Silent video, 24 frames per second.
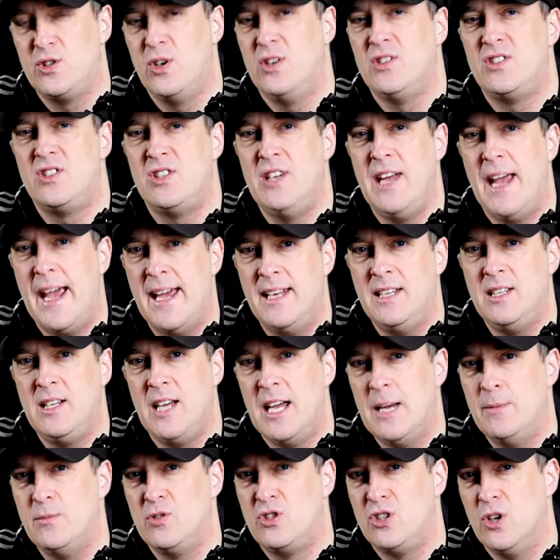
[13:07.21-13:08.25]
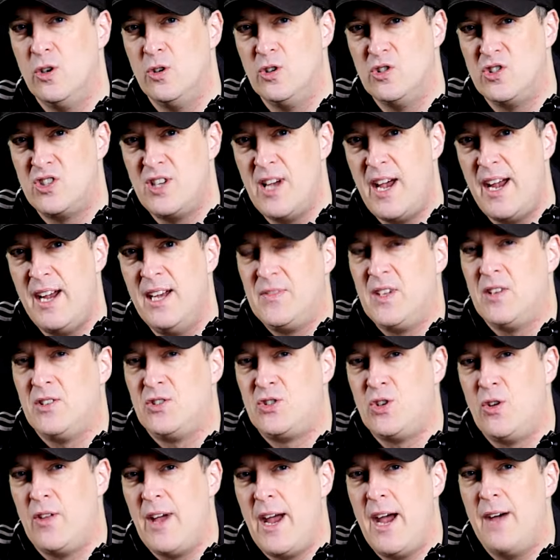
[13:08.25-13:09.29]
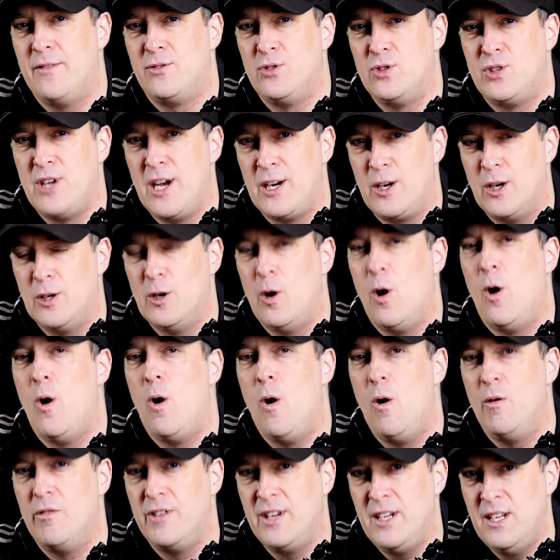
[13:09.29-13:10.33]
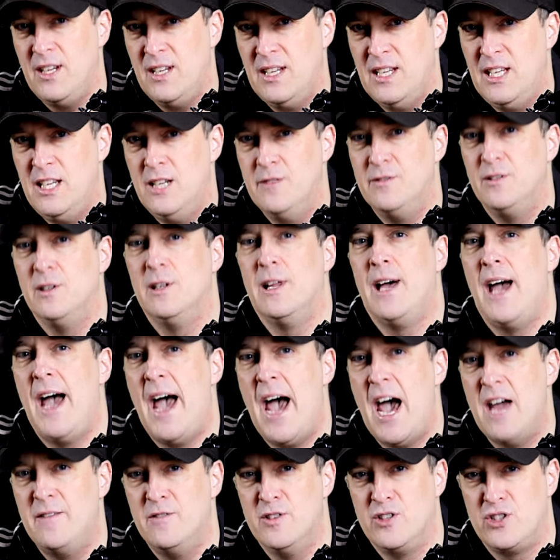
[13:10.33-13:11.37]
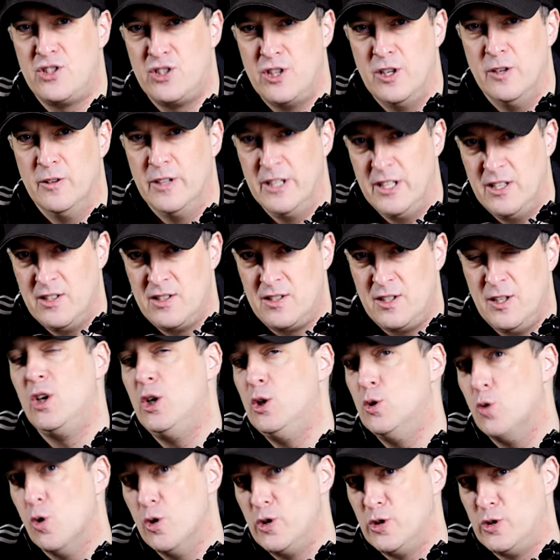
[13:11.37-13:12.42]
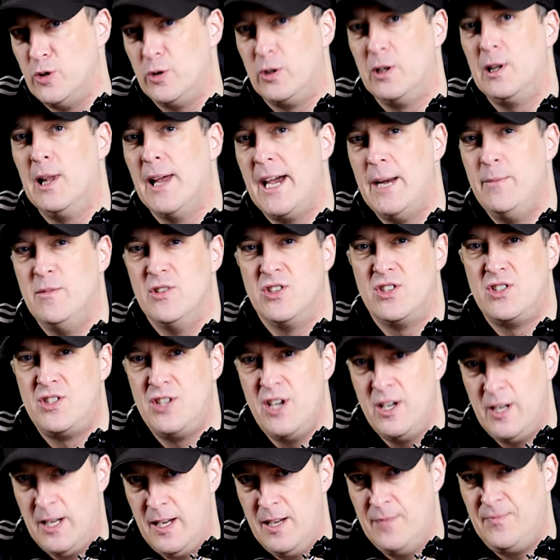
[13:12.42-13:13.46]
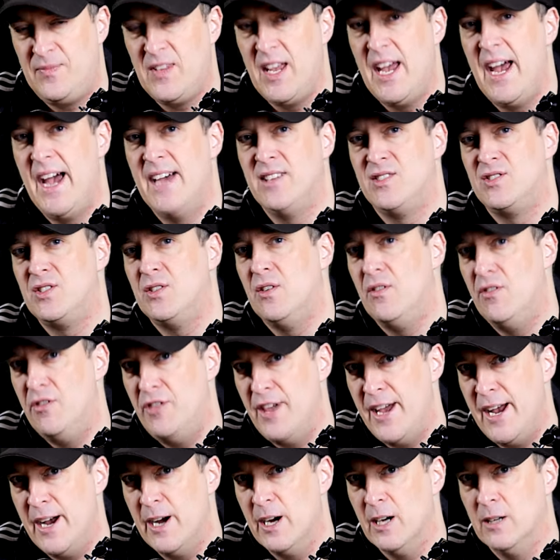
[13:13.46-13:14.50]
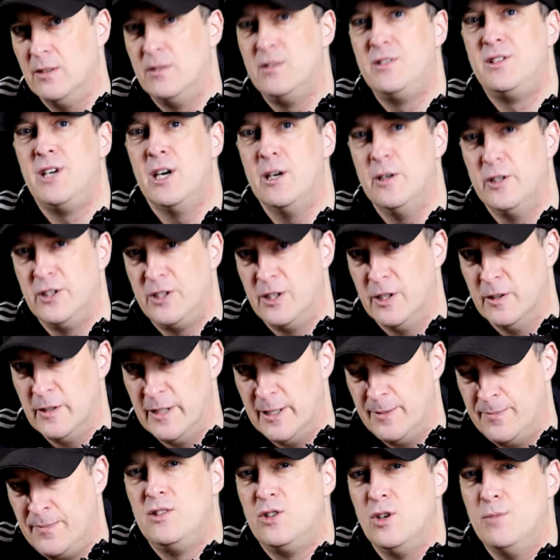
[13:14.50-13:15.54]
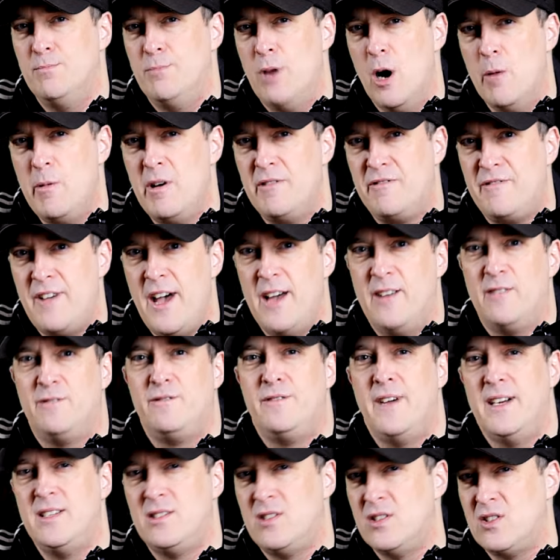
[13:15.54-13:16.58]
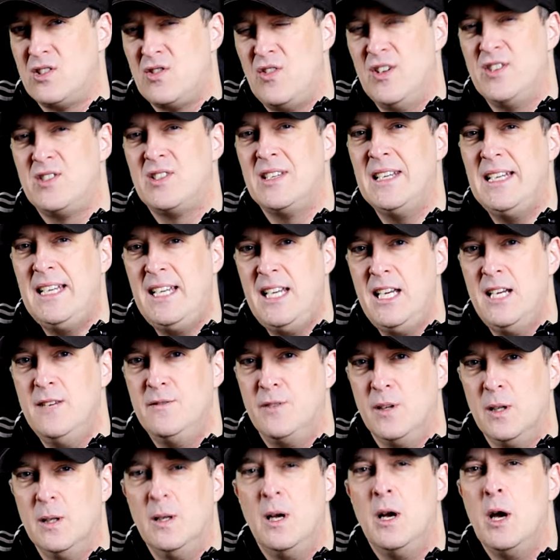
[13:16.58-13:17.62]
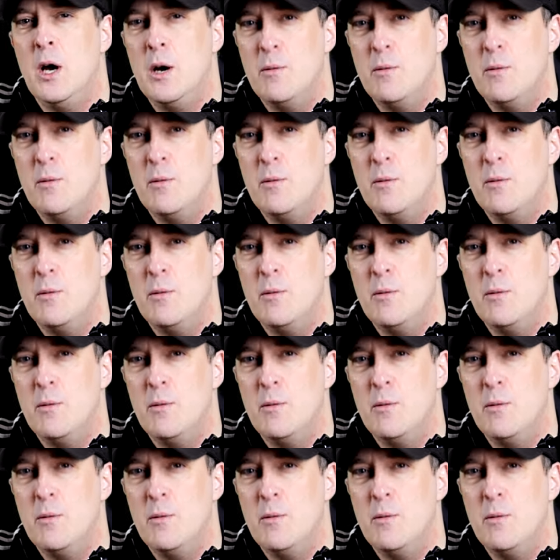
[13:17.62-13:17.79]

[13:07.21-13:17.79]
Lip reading: So it's the end game, so to say. So they have to take on all the evil adversaries in order to claim the city as their territory. So Boba Fett faces this evil